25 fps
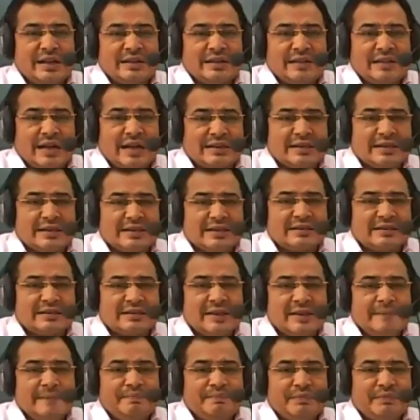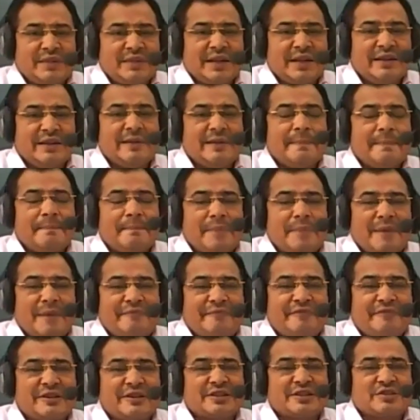that is the
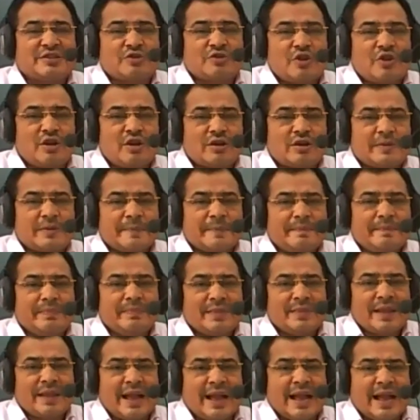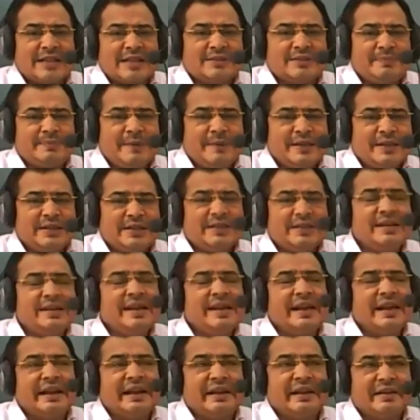buffer stock has been
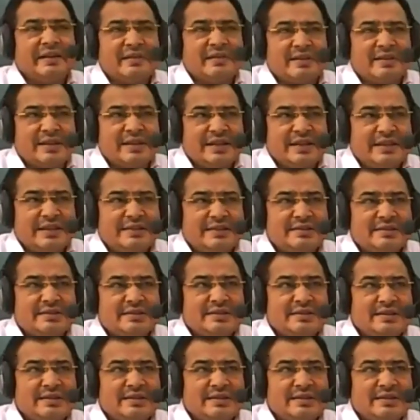increased,